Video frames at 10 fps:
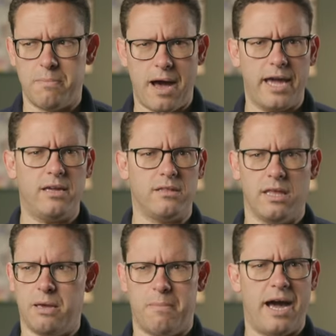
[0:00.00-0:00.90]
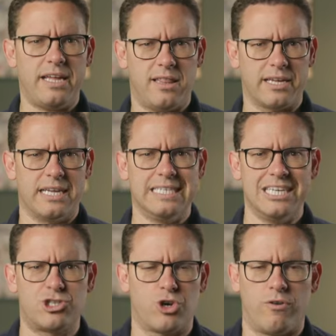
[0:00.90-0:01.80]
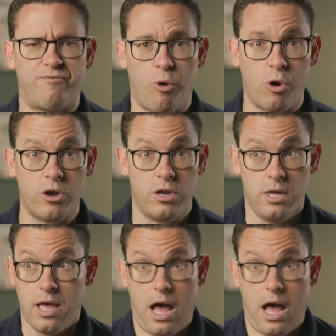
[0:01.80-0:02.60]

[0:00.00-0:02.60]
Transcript: Am I like a digital Ford?